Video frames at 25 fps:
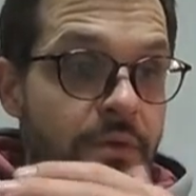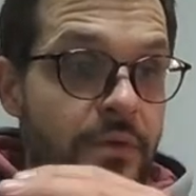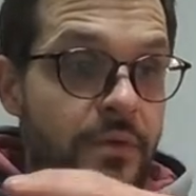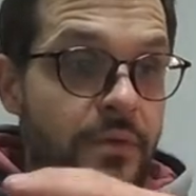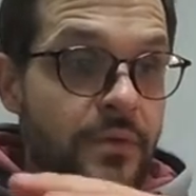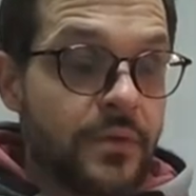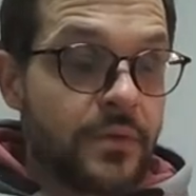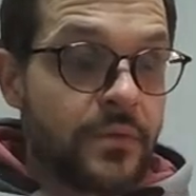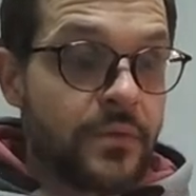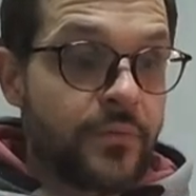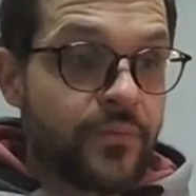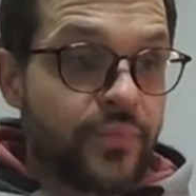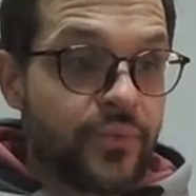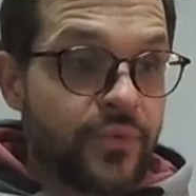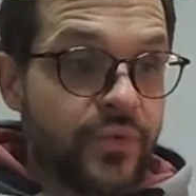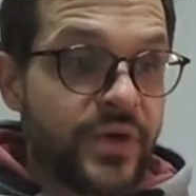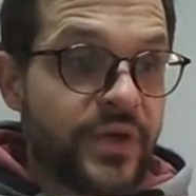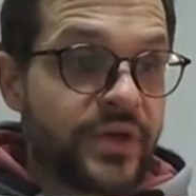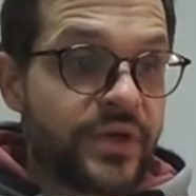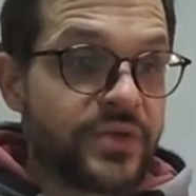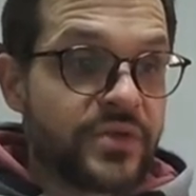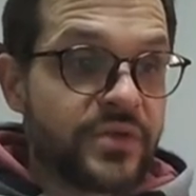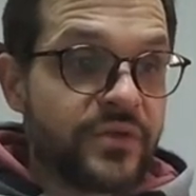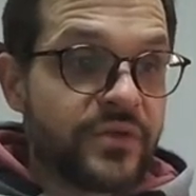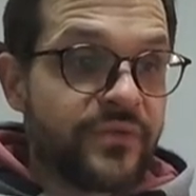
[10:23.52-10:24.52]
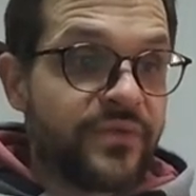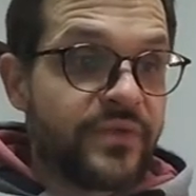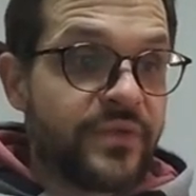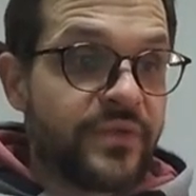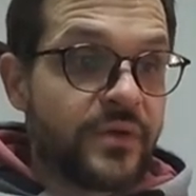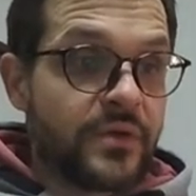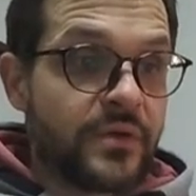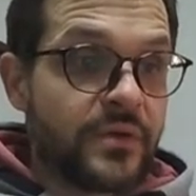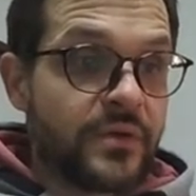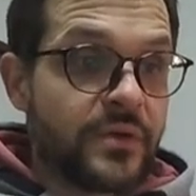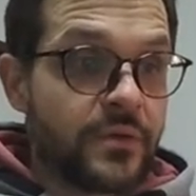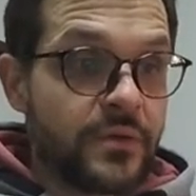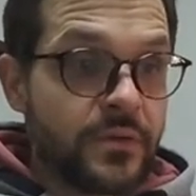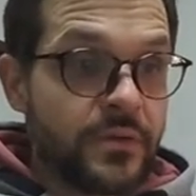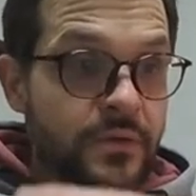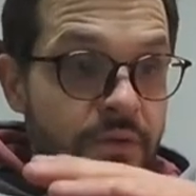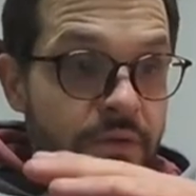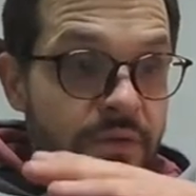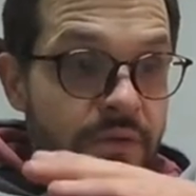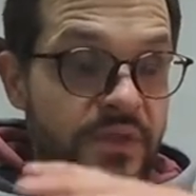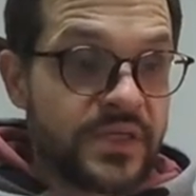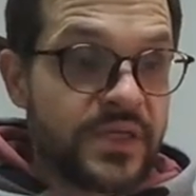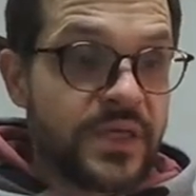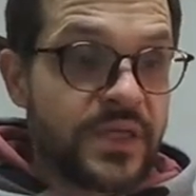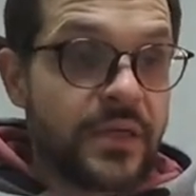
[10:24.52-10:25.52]
the price of the
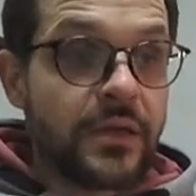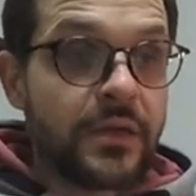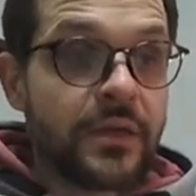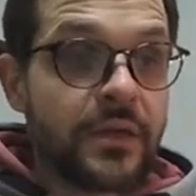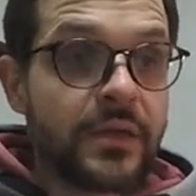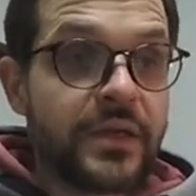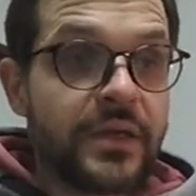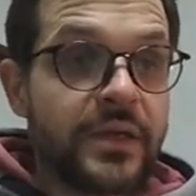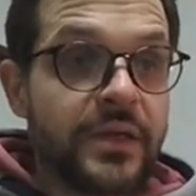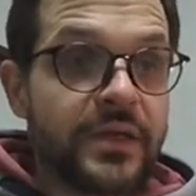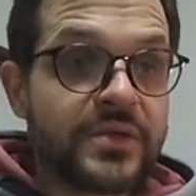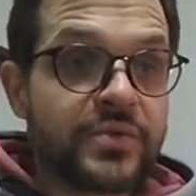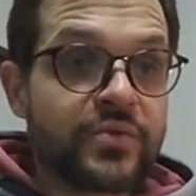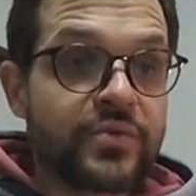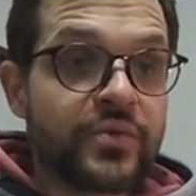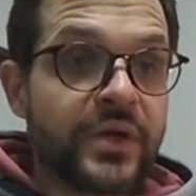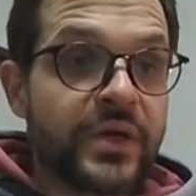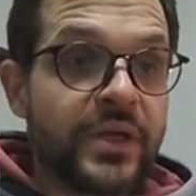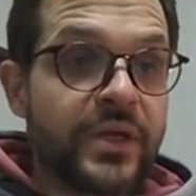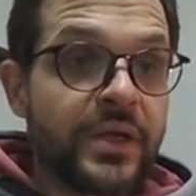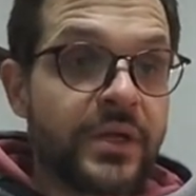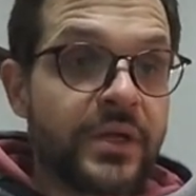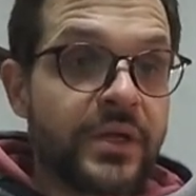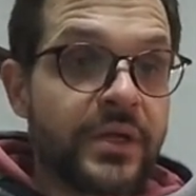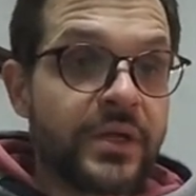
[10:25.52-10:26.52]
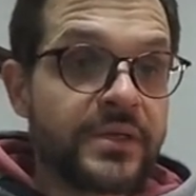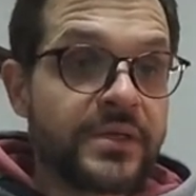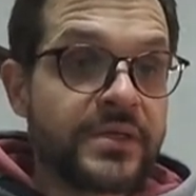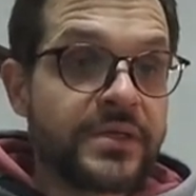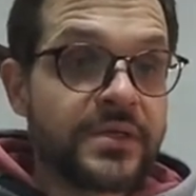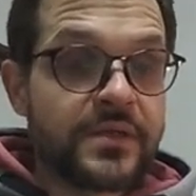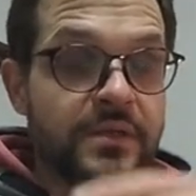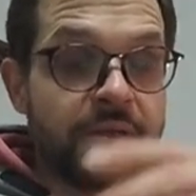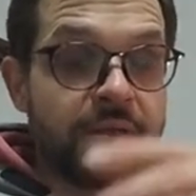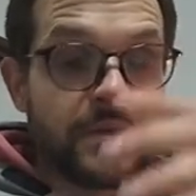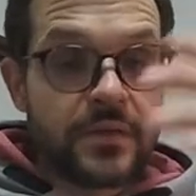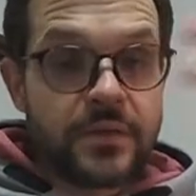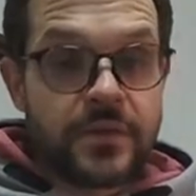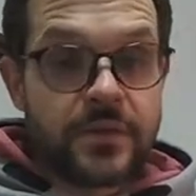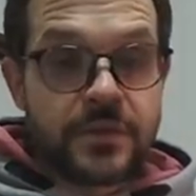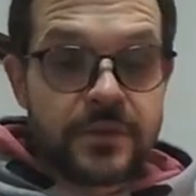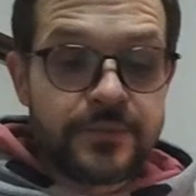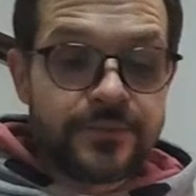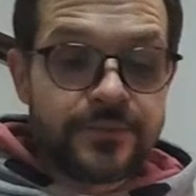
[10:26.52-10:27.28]
saddle as well as the